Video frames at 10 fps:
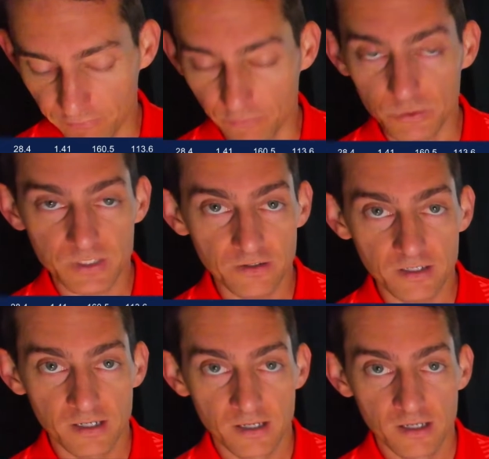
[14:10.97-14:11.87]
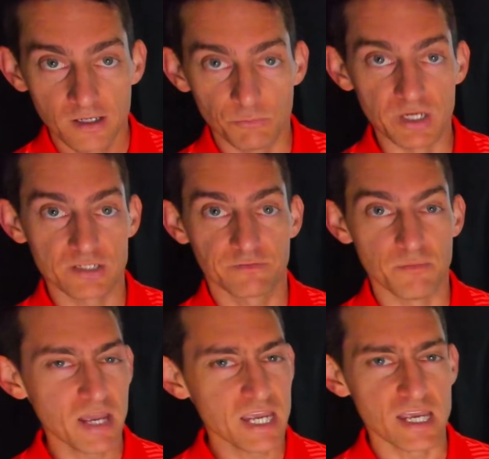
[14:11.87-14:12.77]
the Foresight, which for
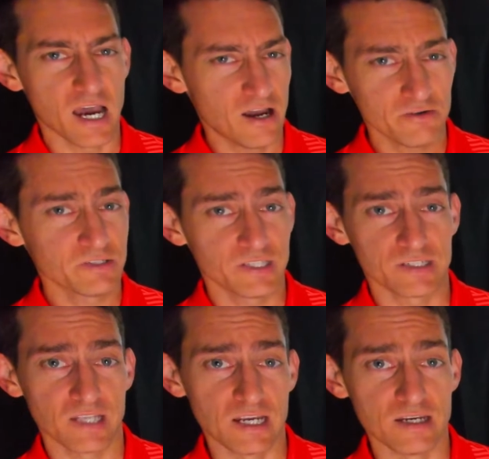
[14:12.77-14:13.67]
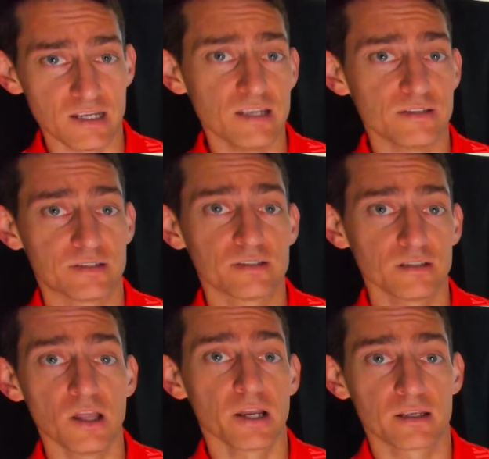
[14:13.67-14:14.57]
me, 116 is
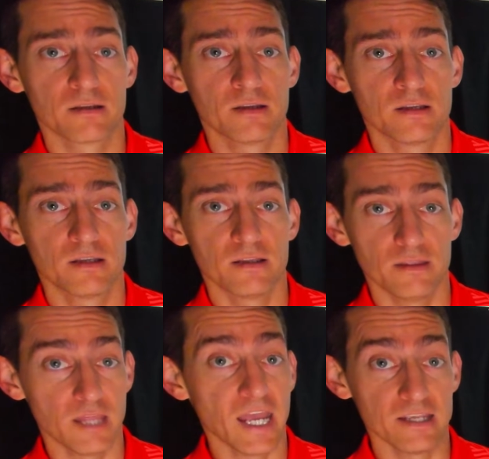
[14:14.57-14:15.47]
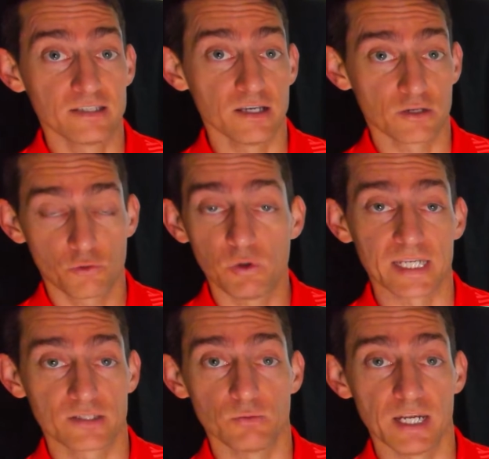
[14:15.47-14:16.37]
like, that is a
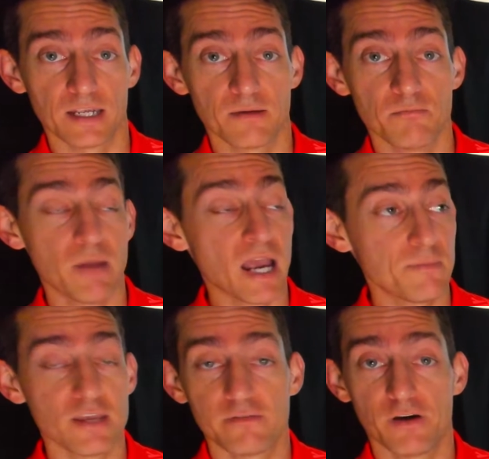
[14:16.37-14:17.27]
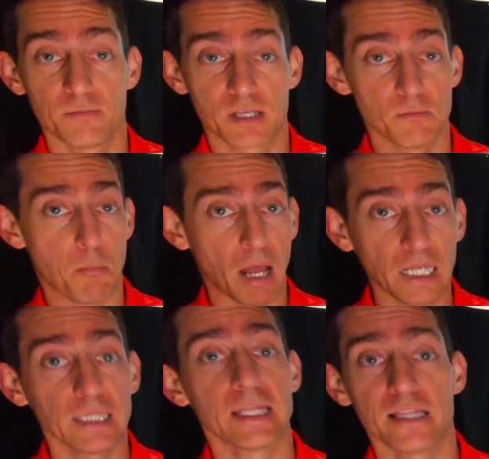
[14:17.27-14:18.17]
quick swing. Maybe if I'm
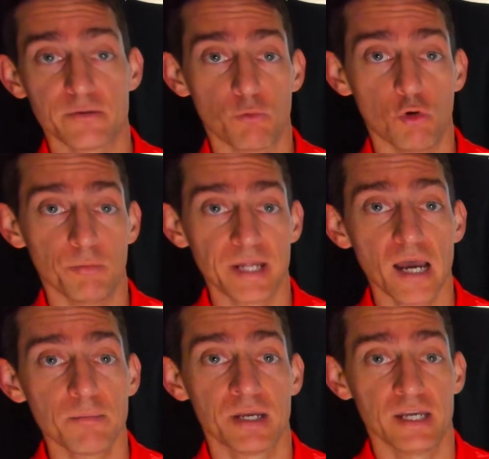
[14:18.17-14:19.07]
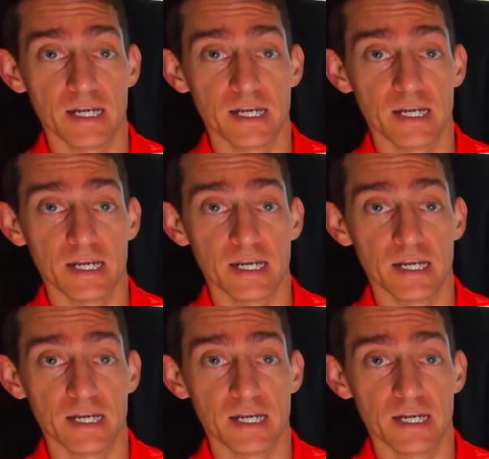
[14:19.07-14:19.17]
completely warmed up